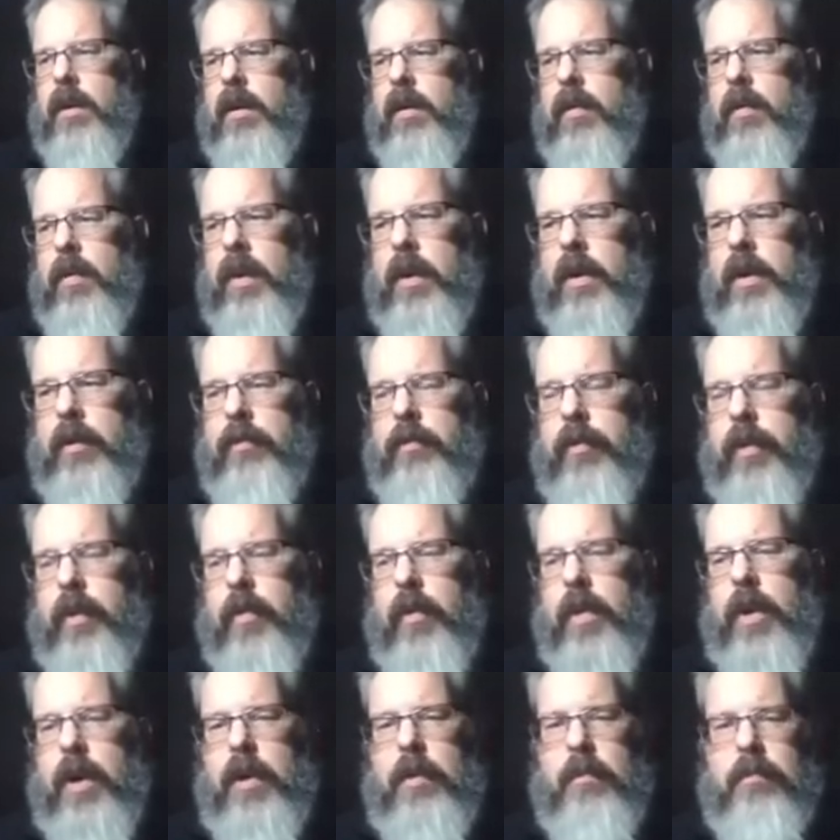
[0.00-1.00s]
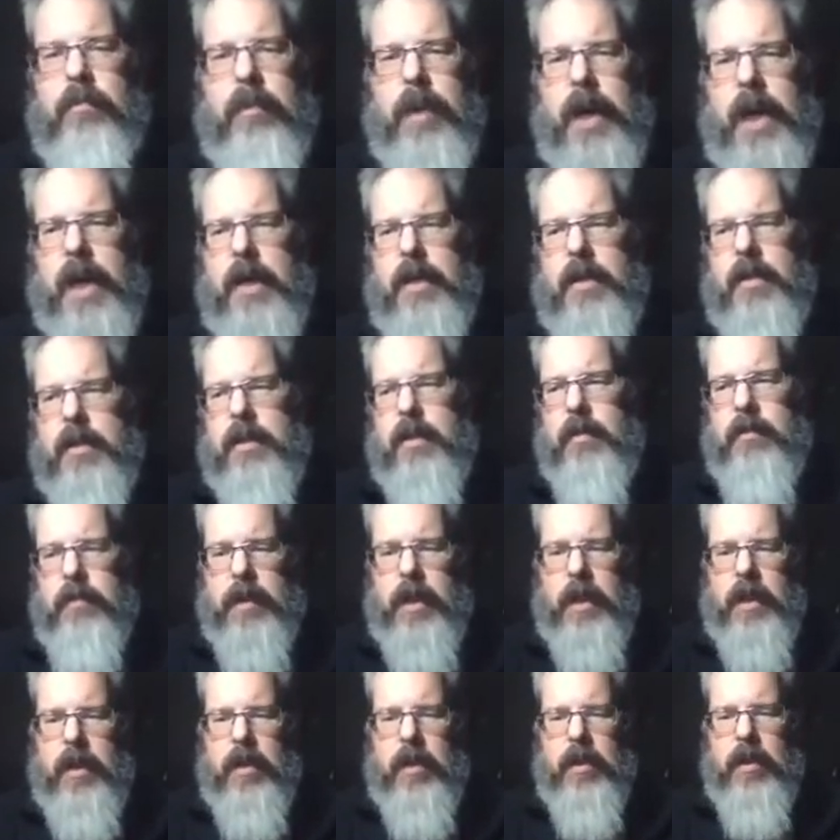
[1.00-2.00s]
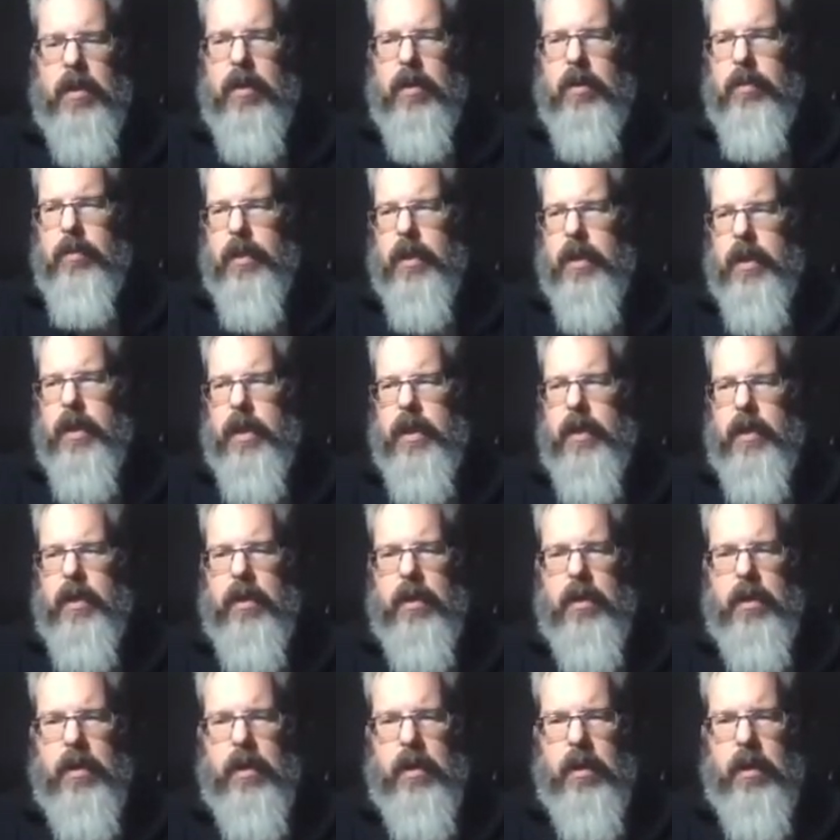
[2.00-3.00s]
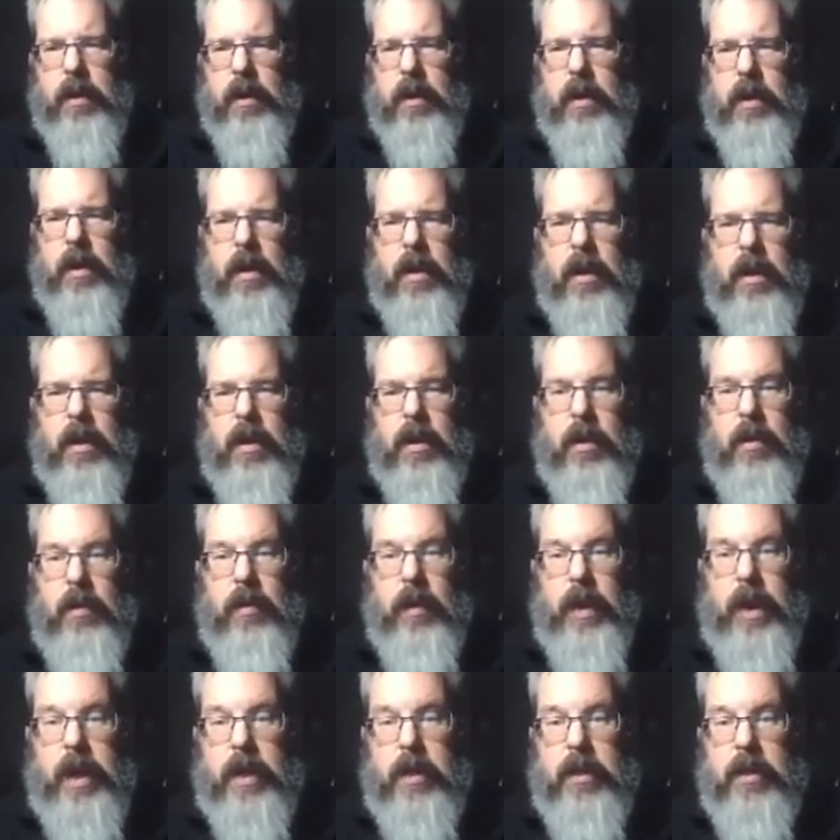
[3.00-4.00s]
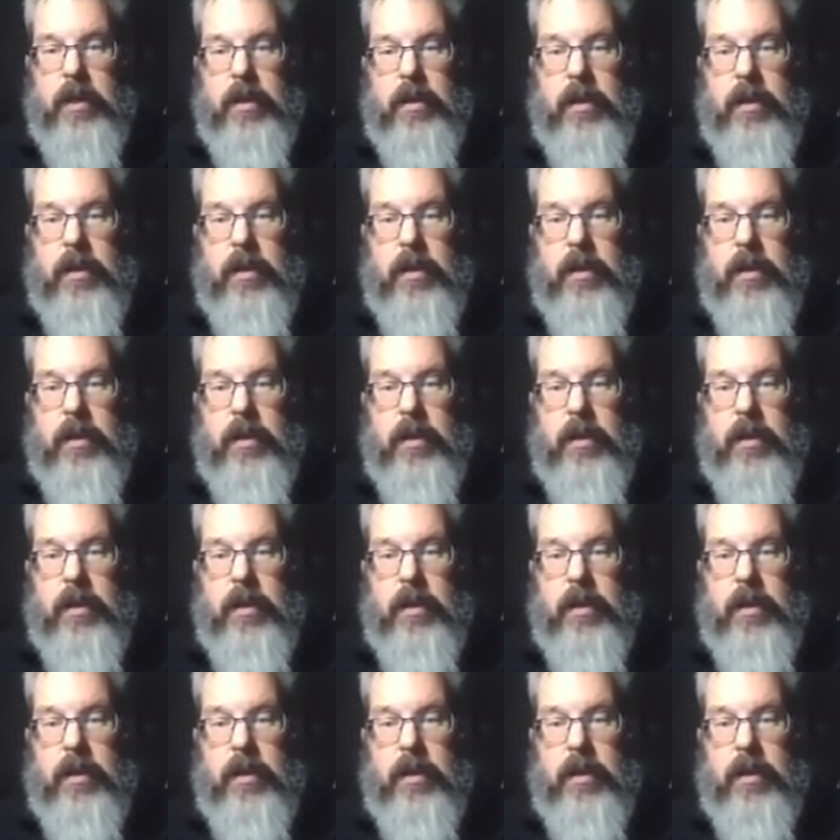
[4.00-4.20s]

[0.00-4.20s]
Well, if we want to bind something globally, we can